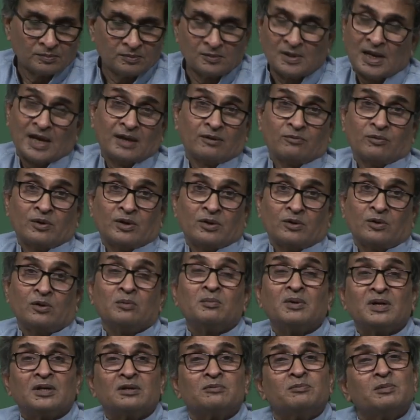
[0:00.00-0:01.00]
like we are doing,
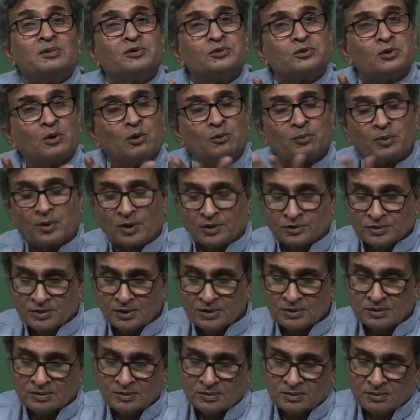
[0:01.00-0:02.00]
but it will be a slow
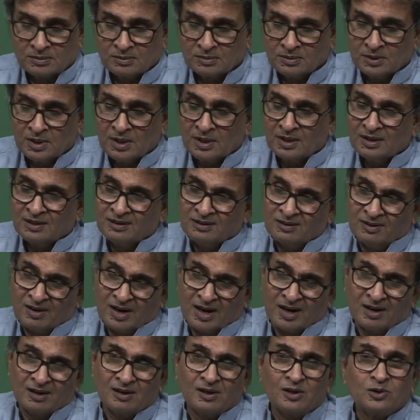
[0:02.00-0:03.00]
process.
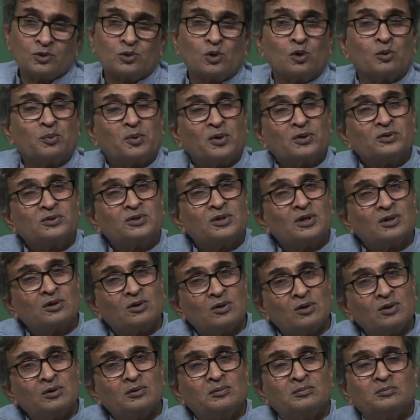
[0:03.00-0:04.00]
Theoretically slow processes are
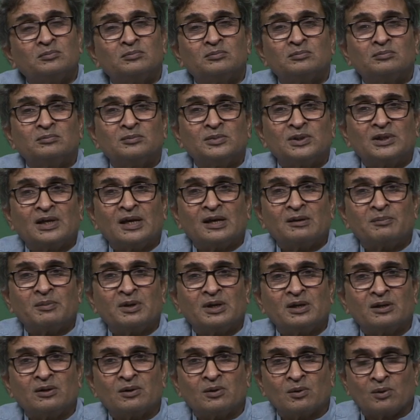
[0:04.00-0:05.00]
good, it can be
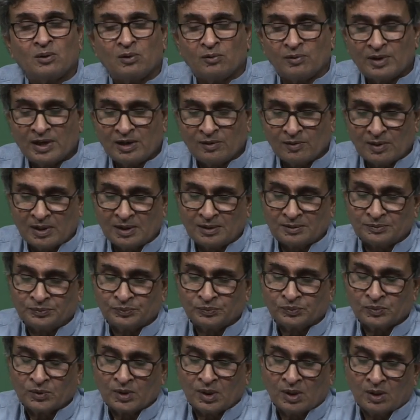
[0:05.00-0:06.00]
controlled very well,
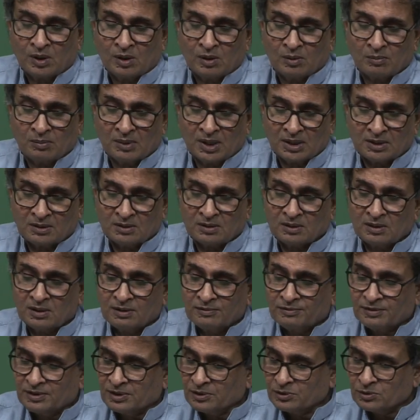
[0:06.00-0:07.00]
but
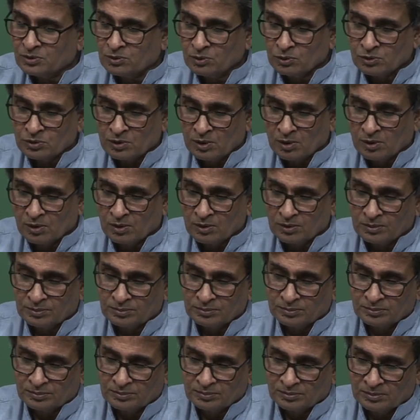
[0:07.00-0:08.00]
if it is too slow
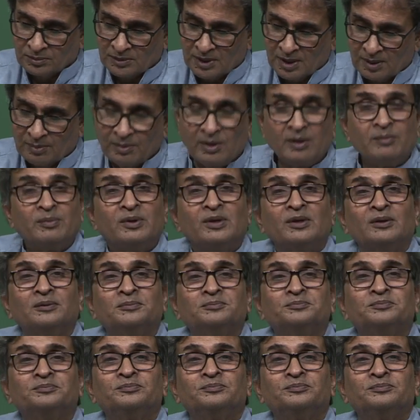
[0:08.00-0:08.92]
then maybe